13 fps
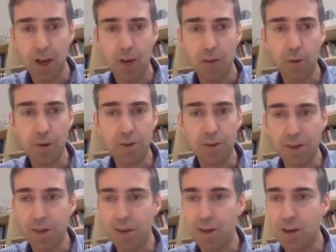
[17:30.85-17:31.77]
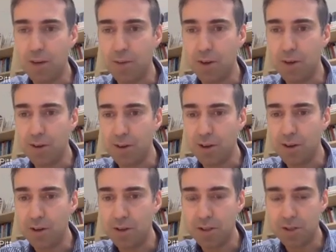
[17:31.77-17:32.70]
And one thing I
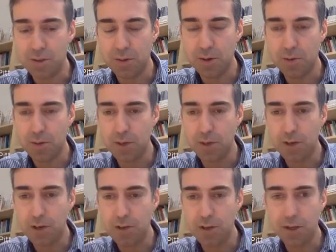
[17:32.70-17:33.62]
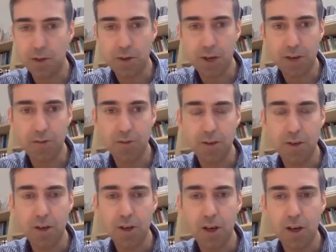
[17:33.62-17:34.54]
noticed that we currently don't have
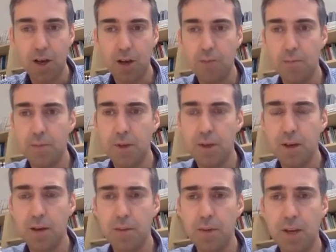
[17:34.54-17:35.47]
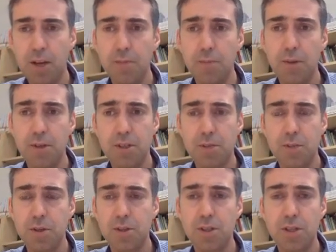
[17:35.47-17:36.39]
many
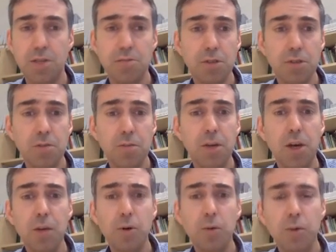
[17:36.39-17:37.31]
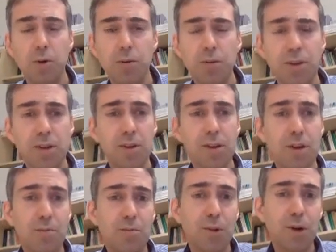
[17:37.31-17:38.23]
participants in the room, but one thing
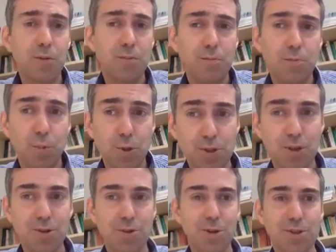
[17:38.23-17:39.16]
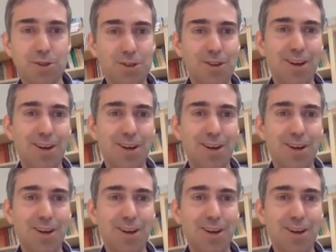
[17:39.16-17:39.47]
that I was going to ask